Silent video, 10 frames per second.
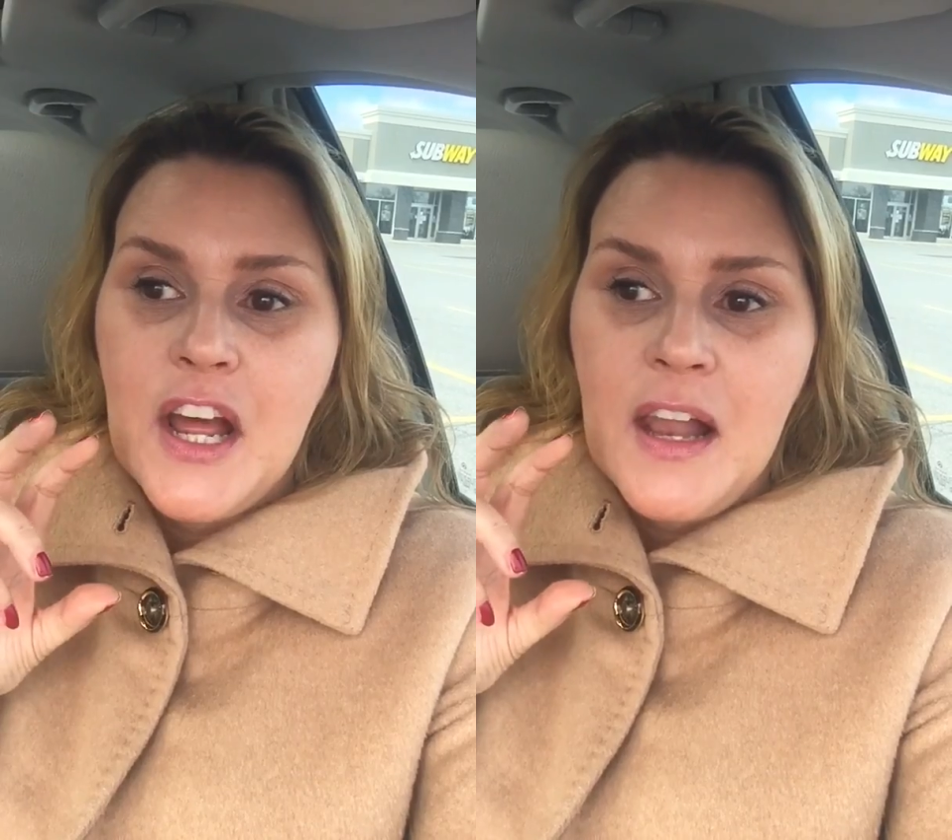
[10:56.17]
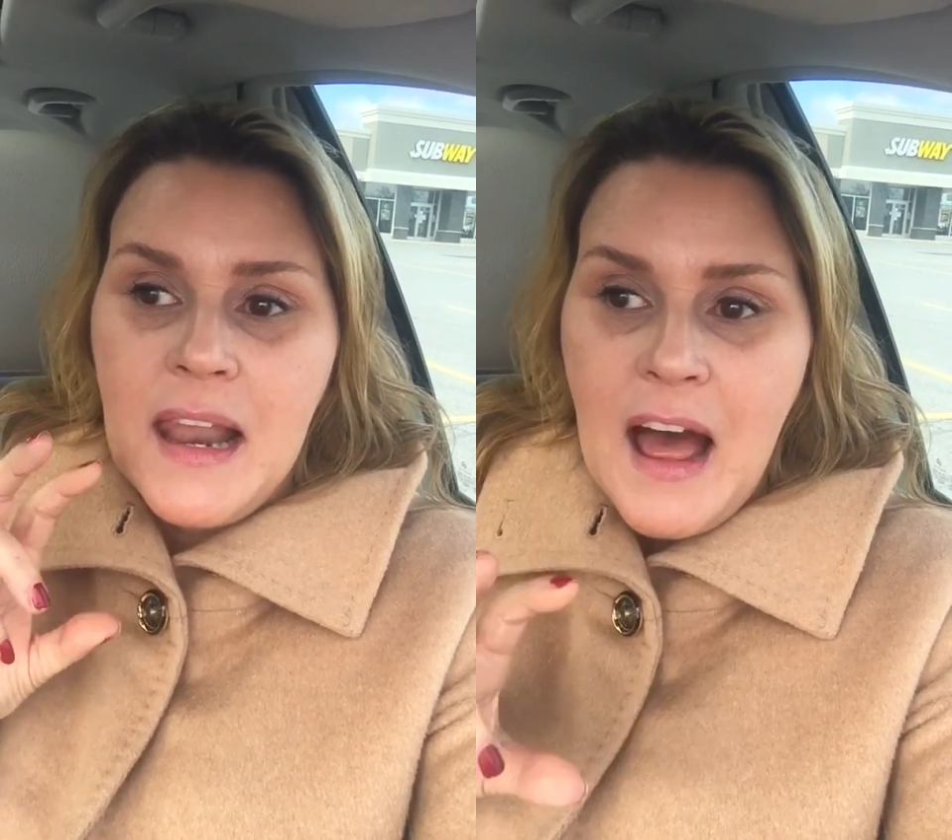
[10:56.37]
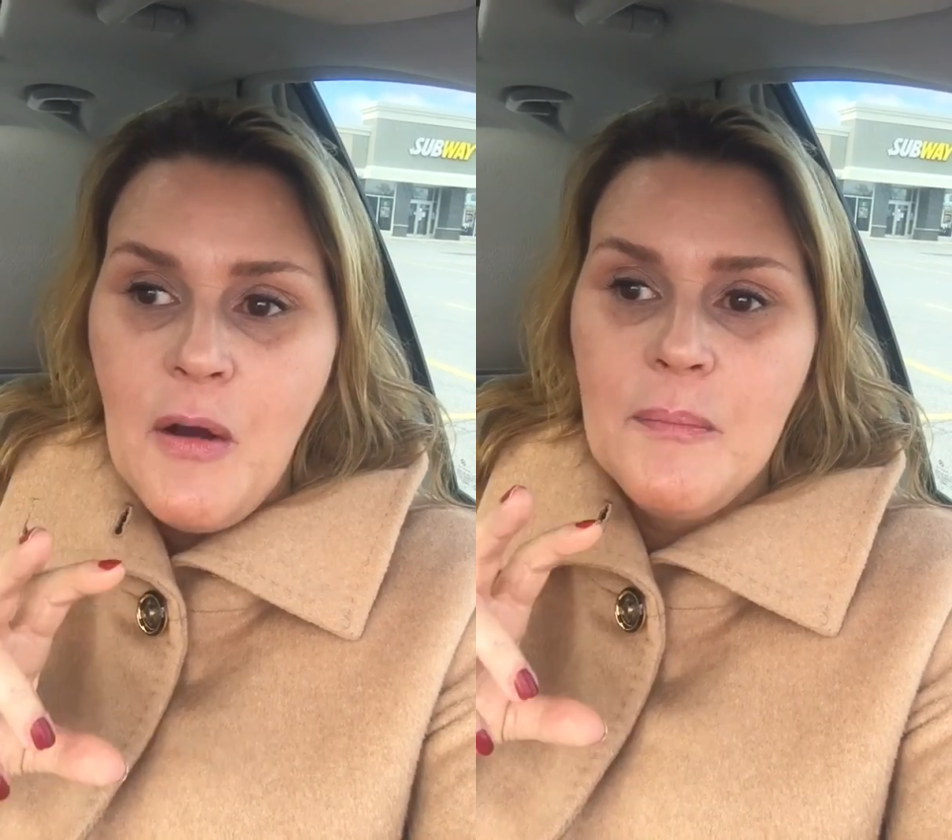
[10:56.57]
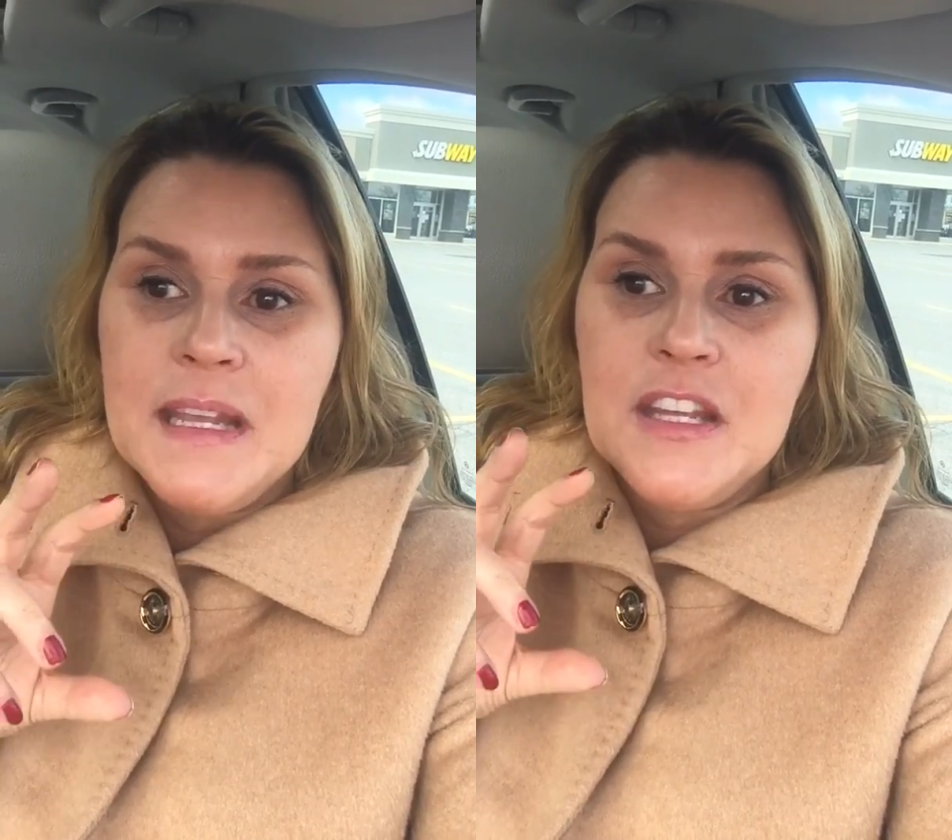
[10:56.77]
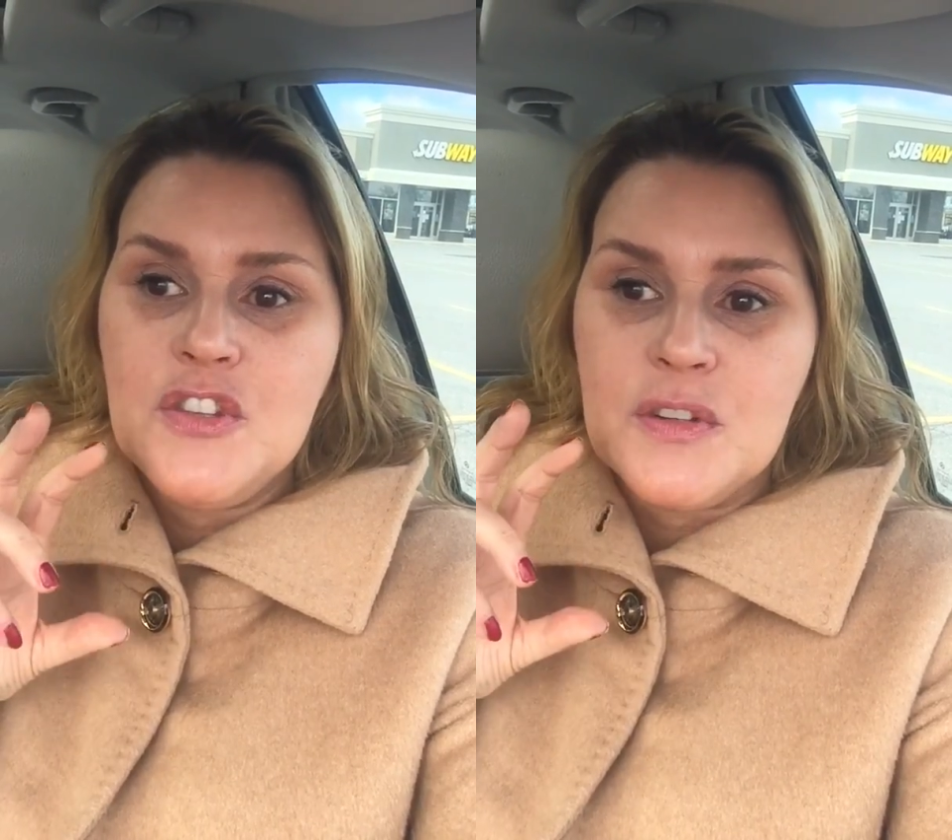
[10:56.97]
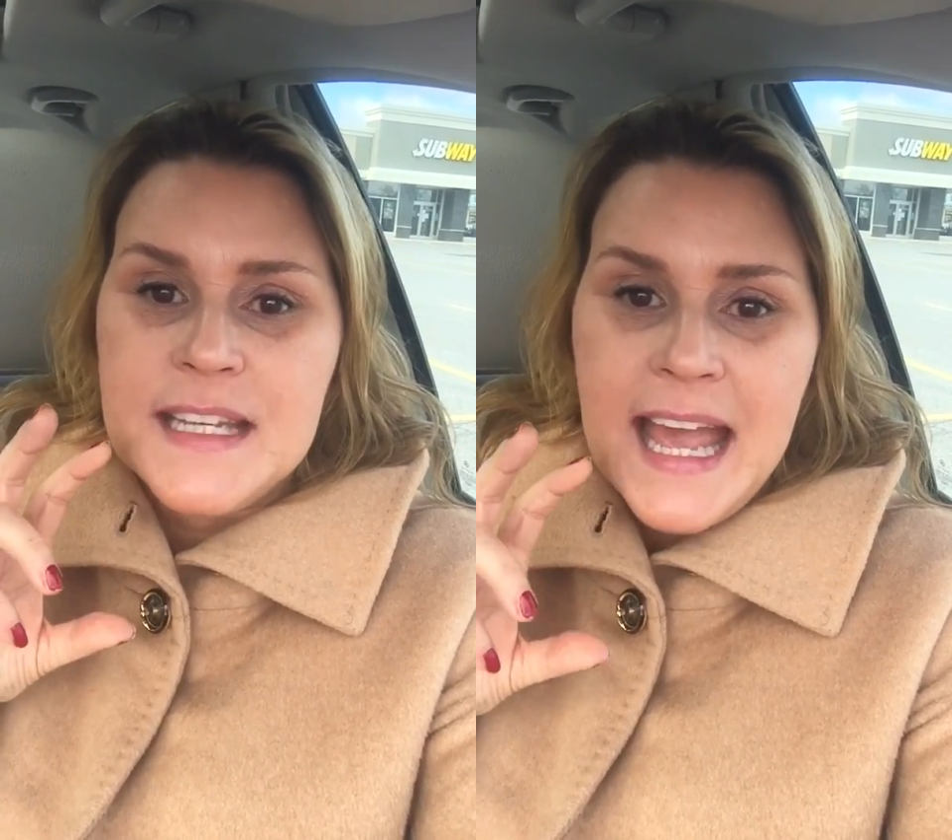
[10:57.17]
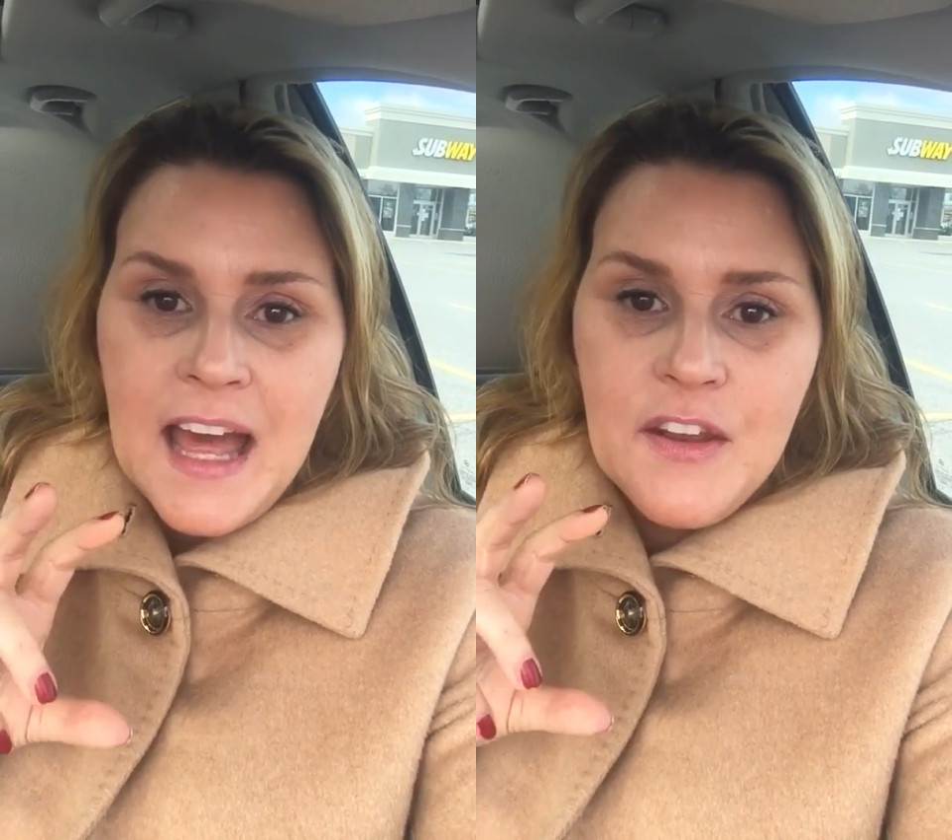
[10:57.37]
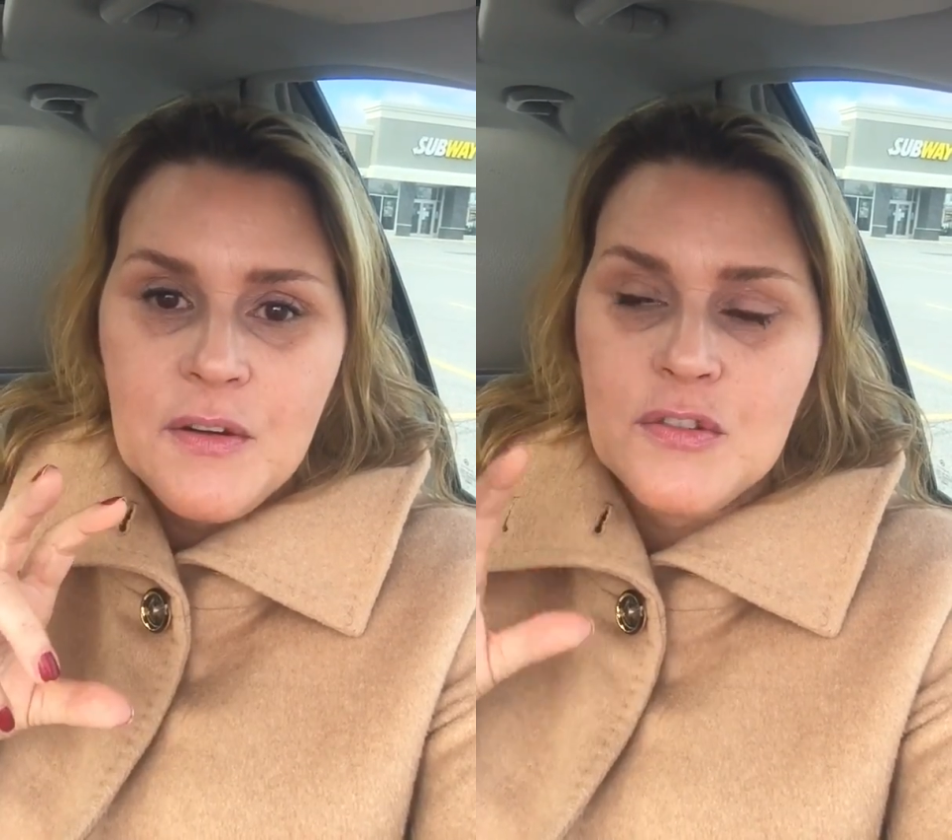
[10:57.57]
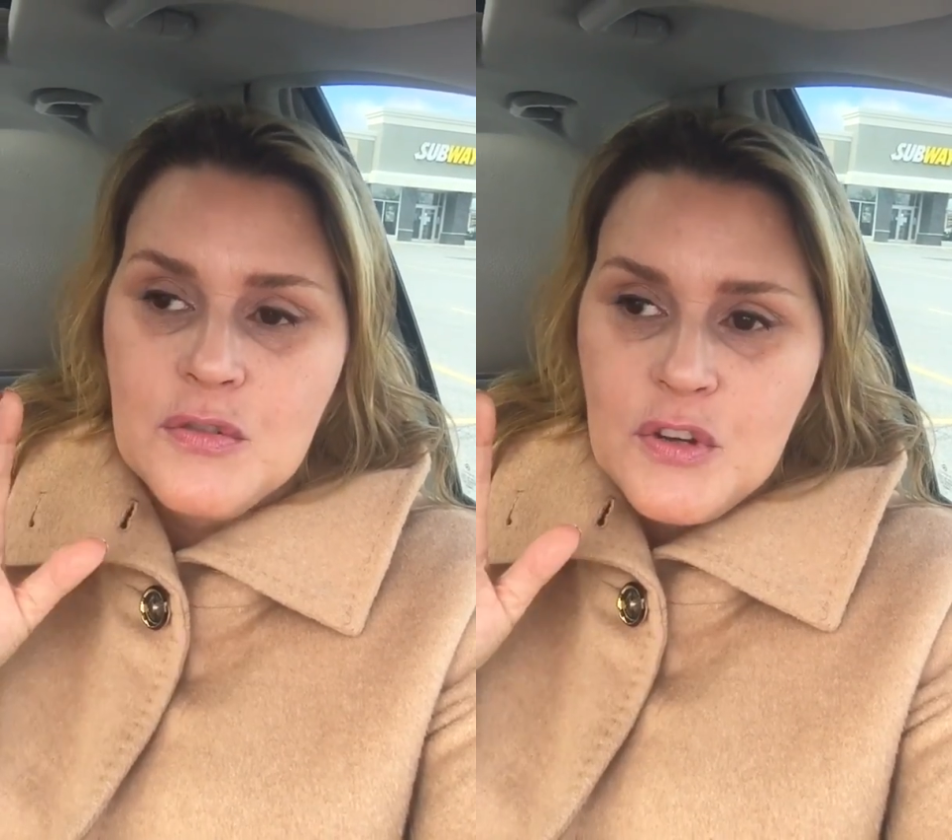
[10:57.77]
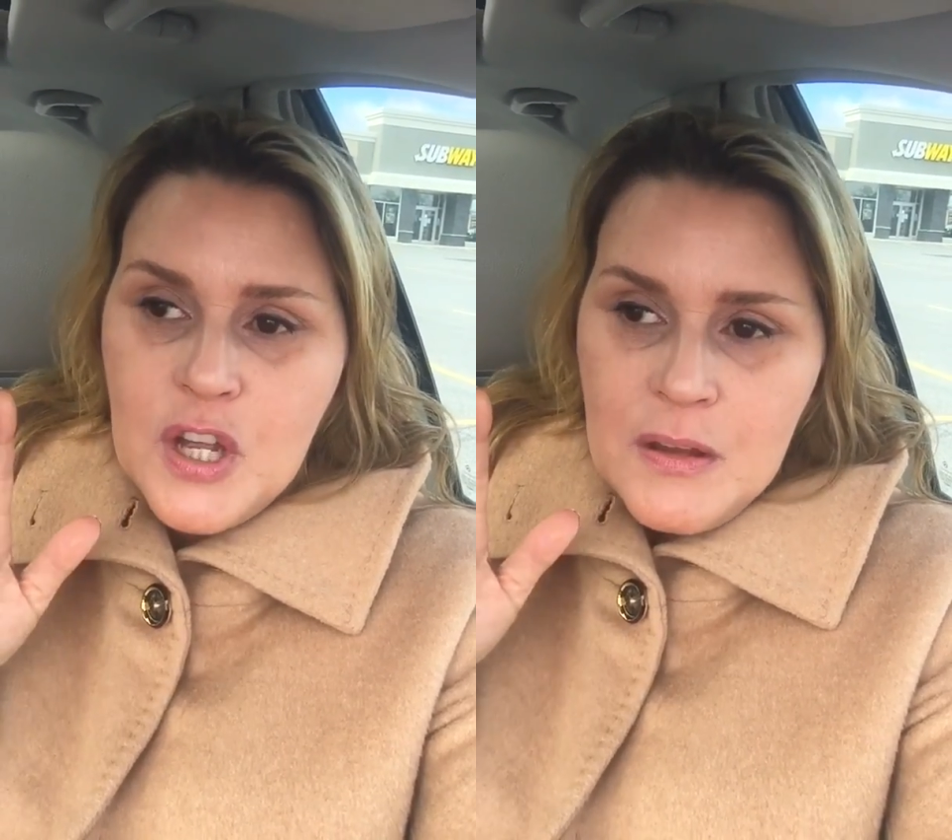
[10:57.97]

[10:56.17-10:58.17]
allowed me to gather, to